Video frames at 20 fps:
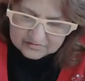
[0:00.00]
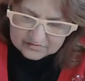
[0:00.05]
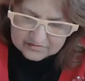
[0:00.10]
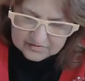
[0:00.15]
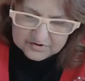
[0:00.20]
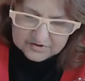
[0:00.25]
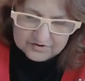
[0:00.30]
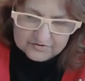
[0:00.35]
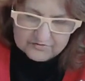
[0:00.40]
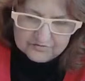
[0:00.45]
Or
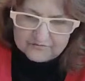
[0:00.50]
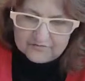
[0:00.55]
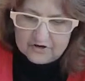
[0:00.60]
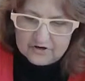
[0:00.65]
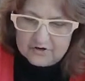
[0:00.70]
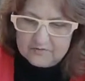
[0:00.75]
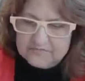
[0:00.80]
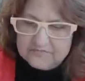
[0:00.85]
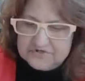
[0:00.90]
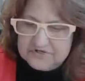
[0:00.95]
coat of
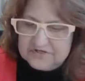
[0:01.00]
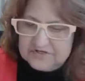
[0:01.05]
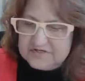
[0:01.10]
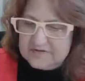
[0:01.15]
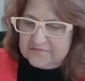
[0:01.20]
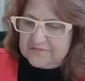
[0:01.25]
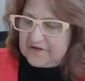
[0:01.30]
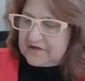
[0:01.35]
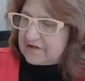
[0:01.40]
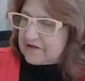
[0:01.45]
arms or
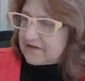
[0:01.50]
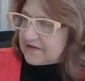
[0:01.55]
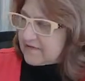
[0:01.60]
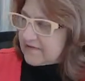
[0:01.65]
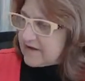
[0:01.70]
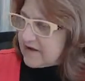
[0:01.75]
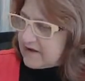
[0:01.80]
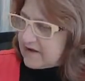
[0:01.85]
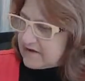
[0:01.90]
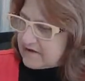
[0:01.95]
something like
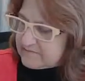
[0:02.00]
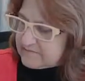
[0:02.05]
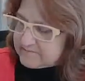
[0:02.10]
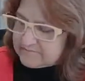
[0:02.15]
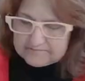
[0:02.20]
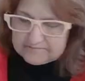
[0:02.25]
that.